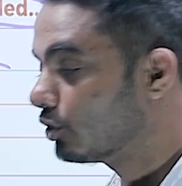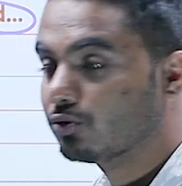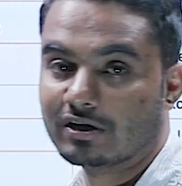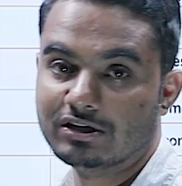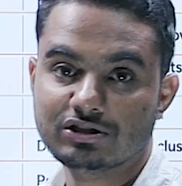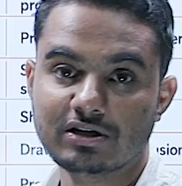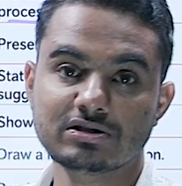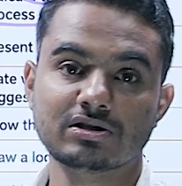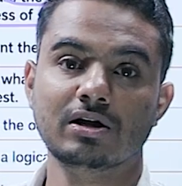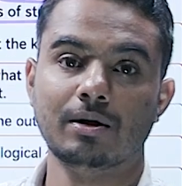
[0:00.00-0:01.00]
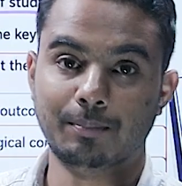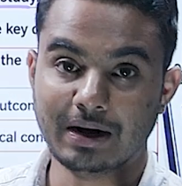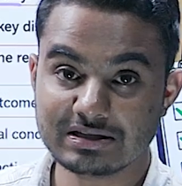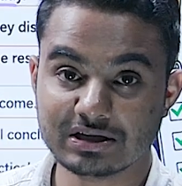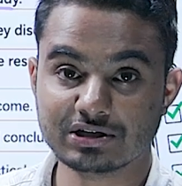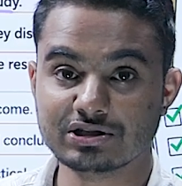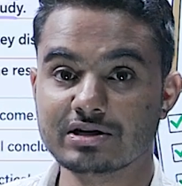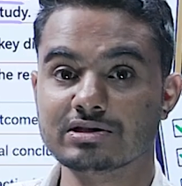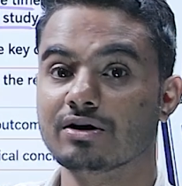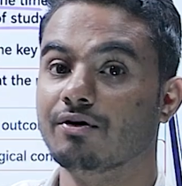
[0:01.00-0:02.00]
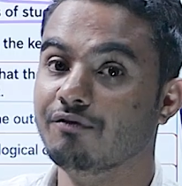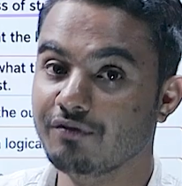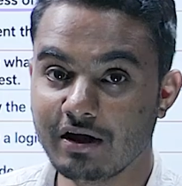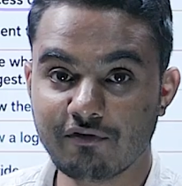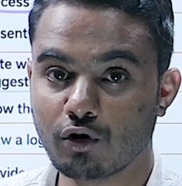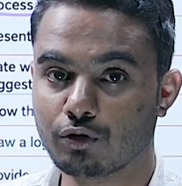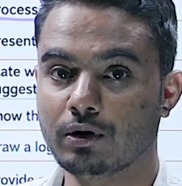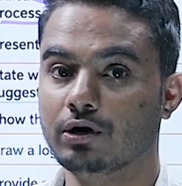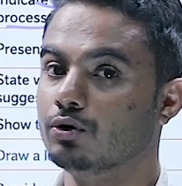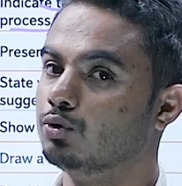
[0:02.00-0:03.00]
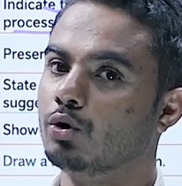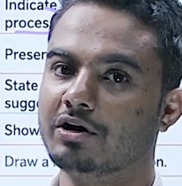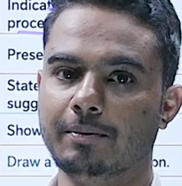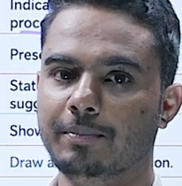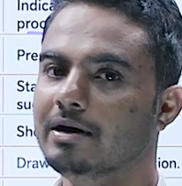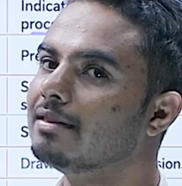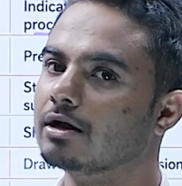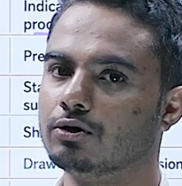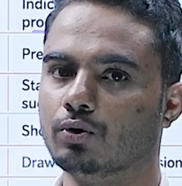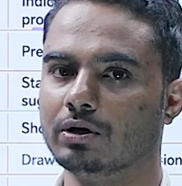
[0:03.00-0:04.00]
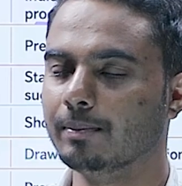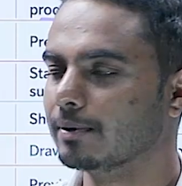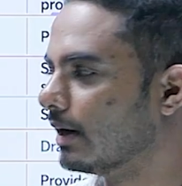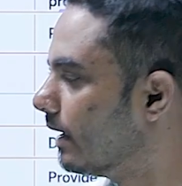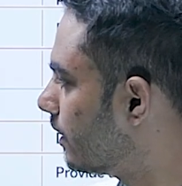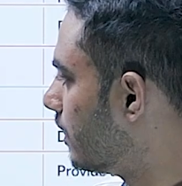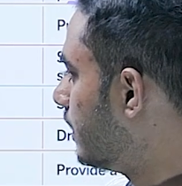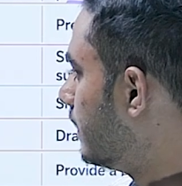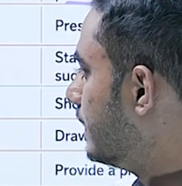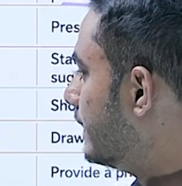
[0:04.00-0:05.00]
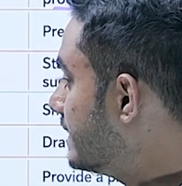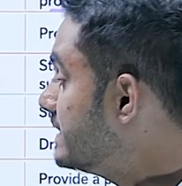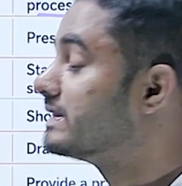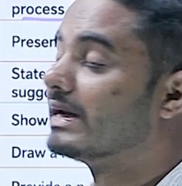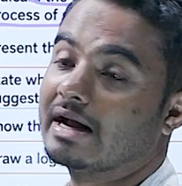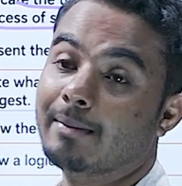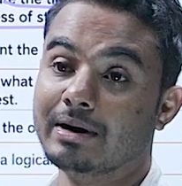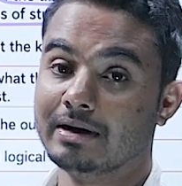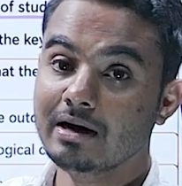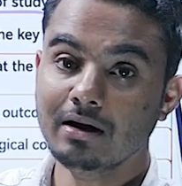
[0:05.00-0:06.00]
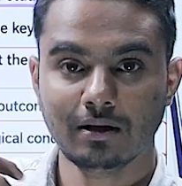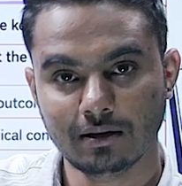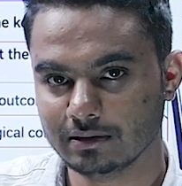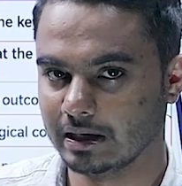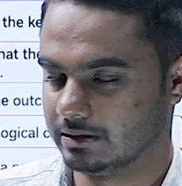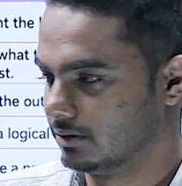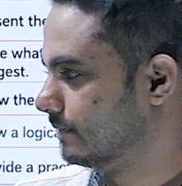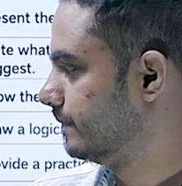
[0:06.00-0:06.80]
to give suggestions, my suggestions, way forward, don't keep it in that tone. Keep it like it is recommended that.